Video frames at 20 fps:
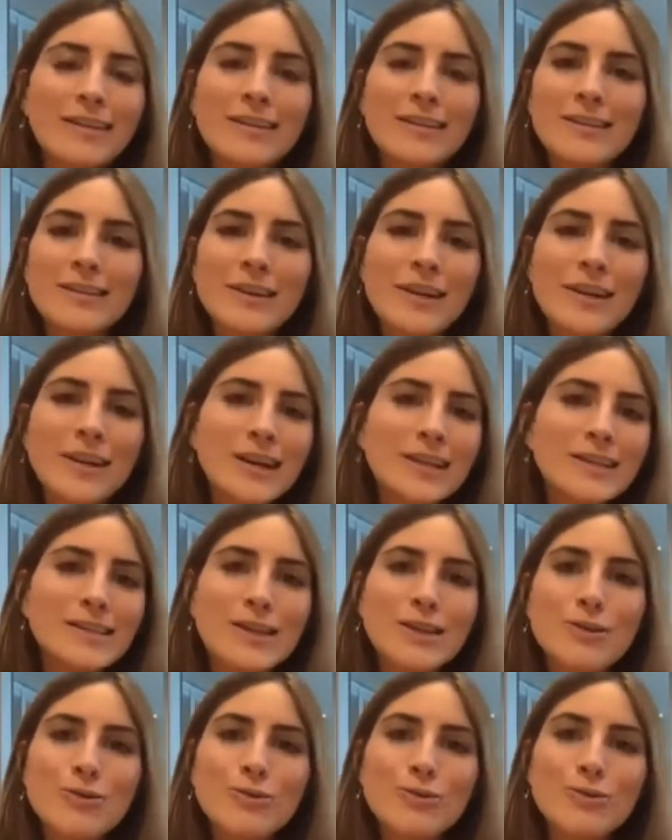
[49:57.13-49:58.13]
it is
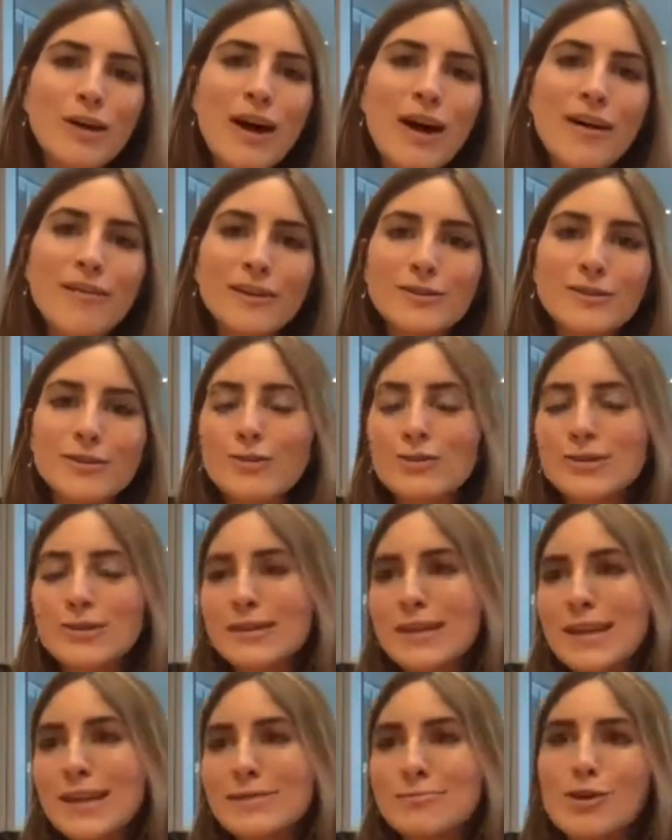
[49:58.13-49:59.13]
that you love, like toasted
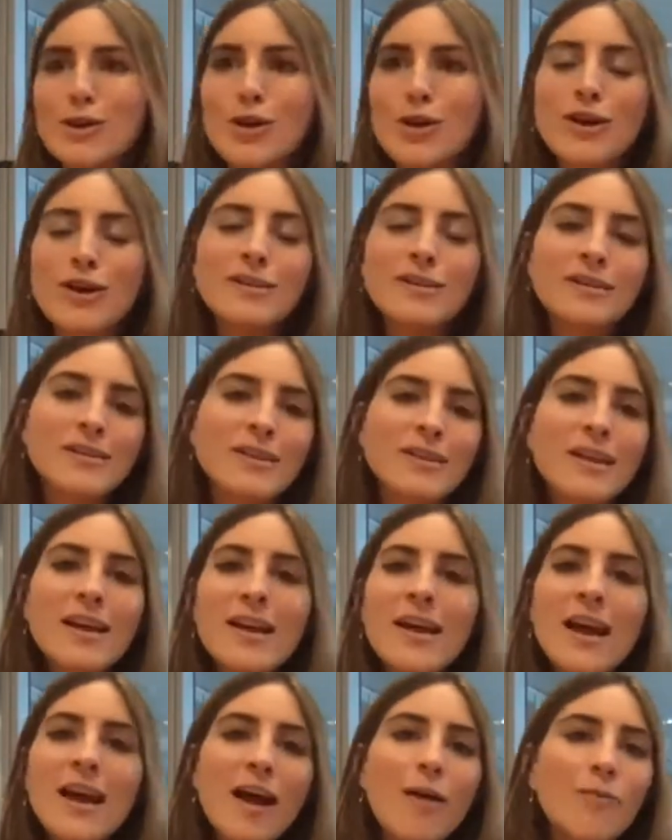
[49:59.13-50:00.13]
sesame oil
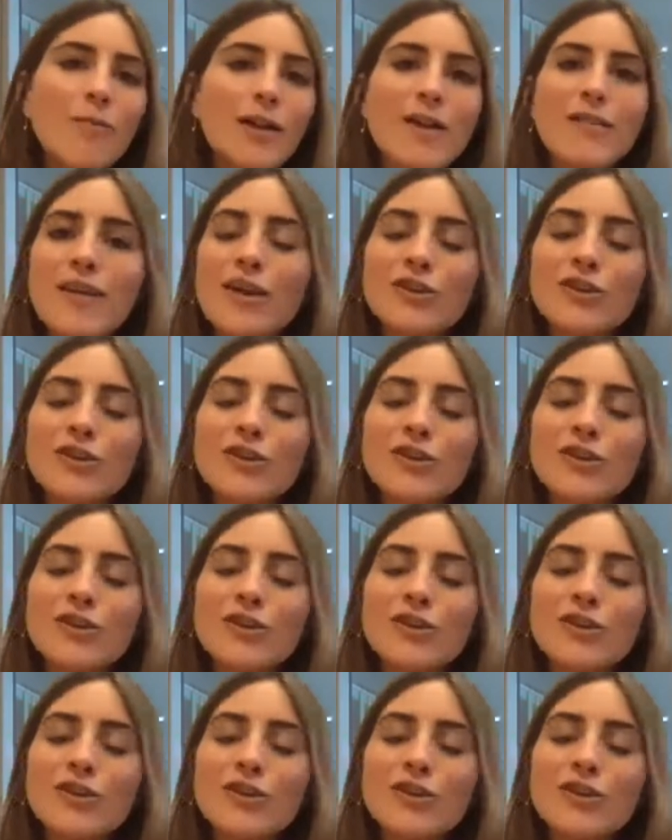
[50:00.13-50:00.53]
and whatever.